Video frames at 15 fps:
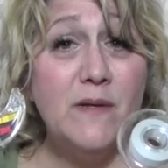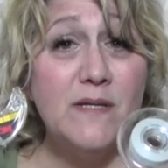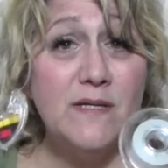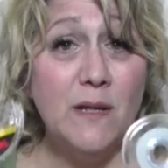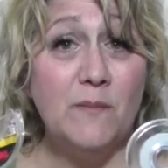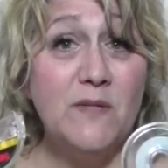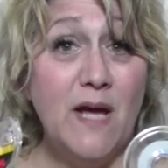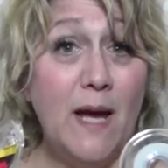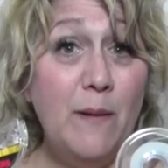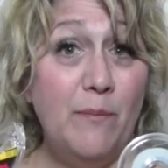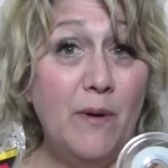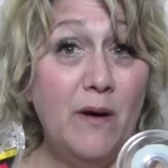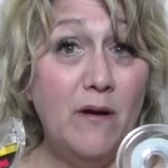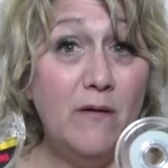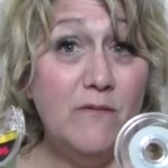some
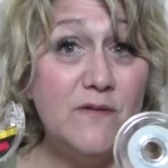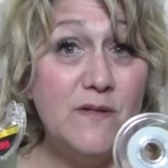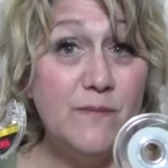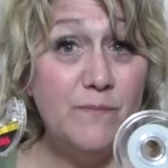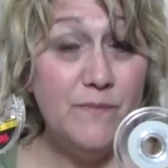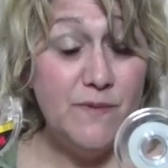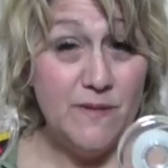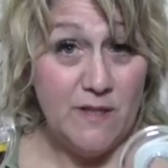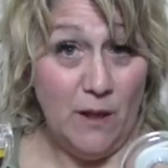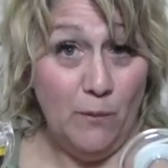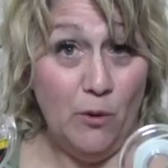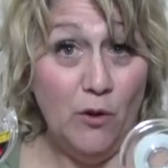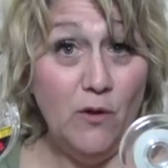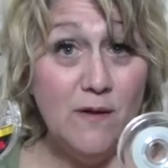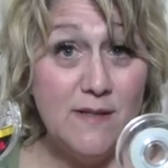type of
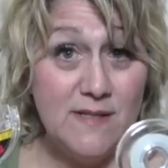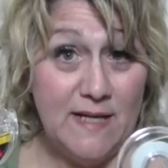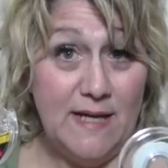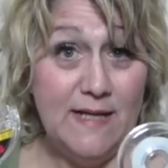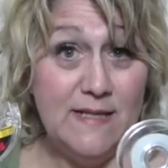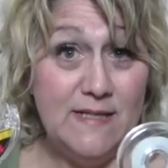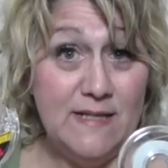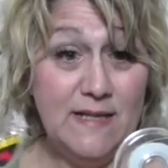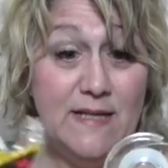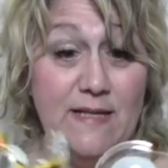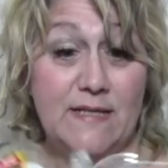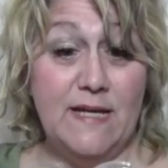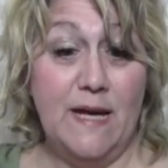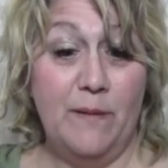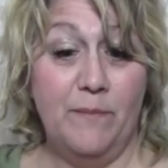double-sided
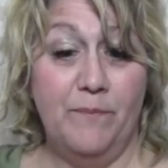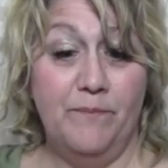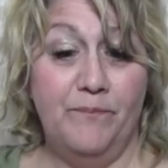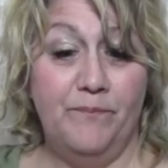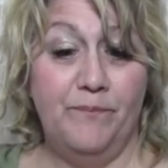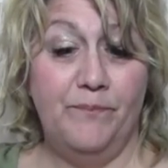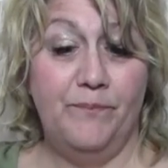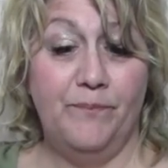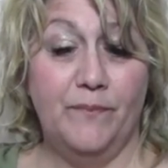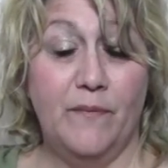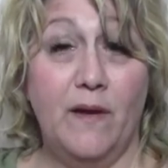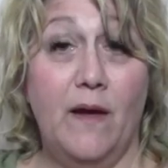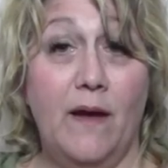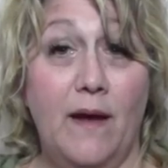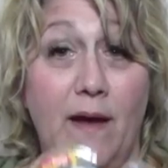sticky tape,
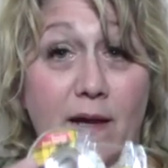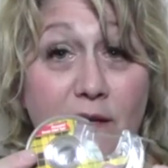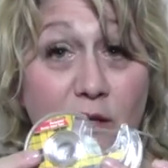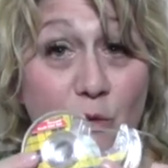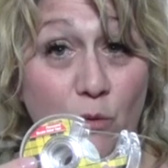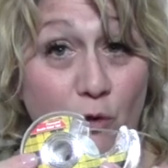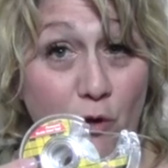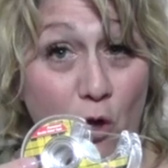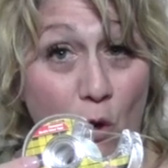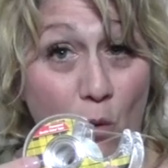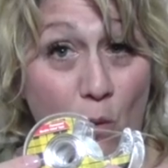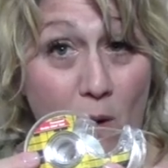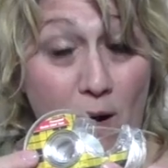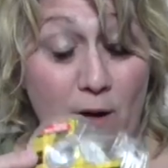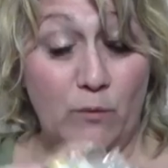and you will
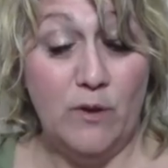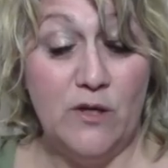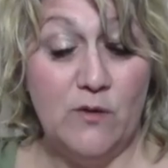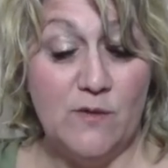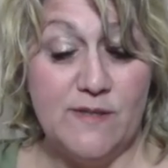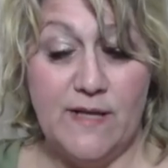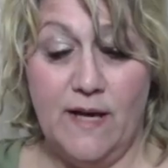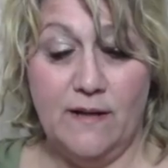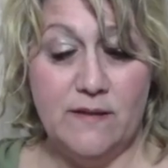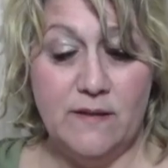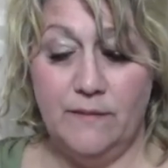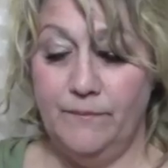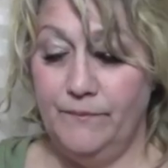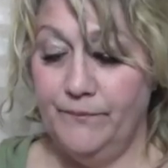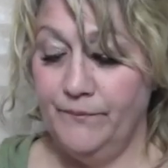know why we use that.